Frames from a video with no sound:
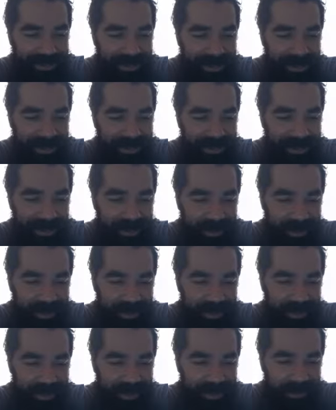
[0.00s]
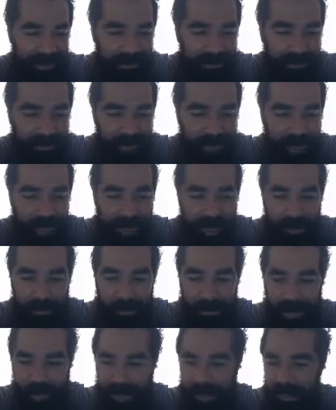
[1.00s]
trying to scratch
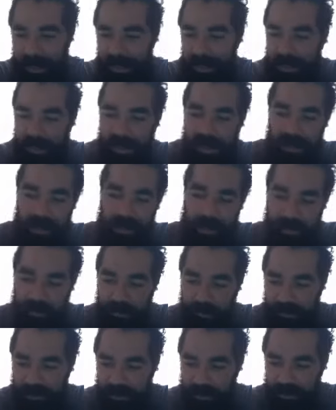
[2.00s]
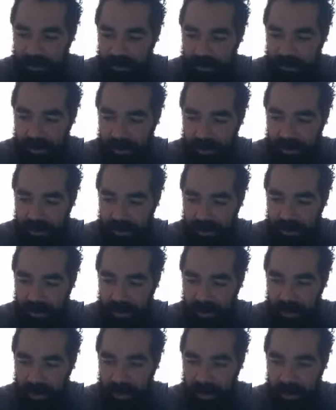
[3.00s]
my itch
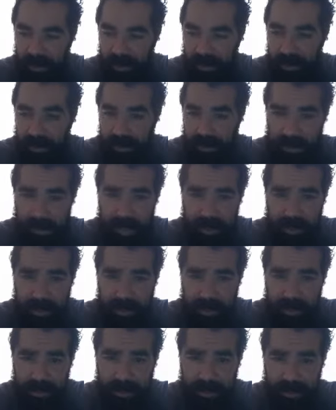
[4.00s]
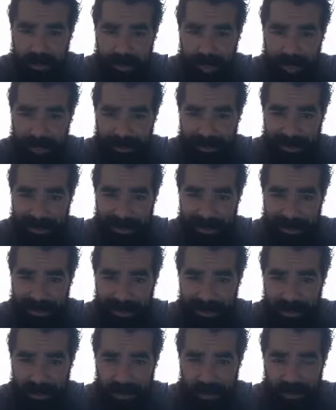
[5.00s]
all right shaz it's time to
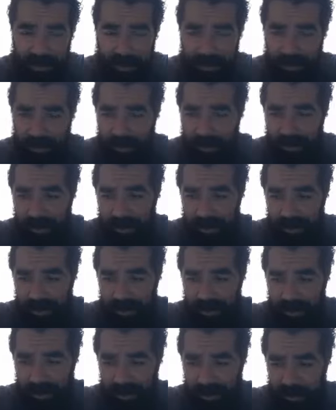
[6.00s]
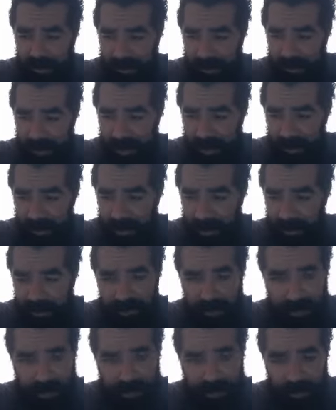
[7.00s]
talk about what these videos are supposed to talk about
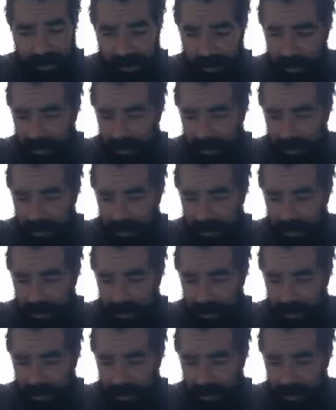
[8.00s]
you've talked about